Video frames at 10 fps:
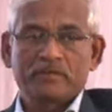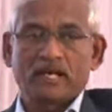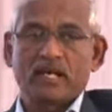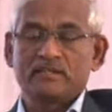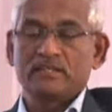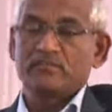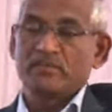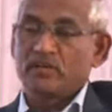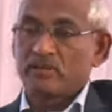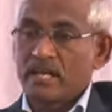and then
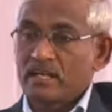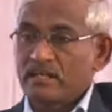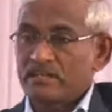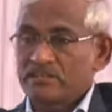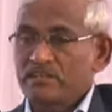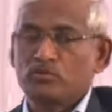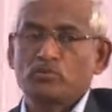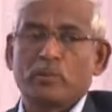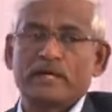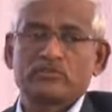we have characterized the new
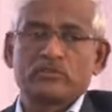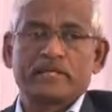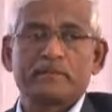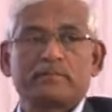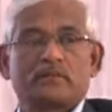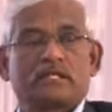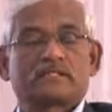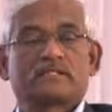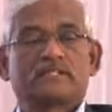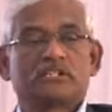pathotype
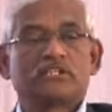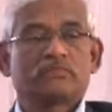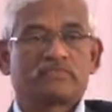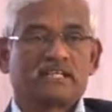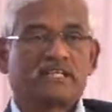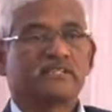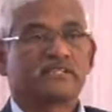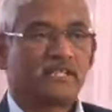as CF13,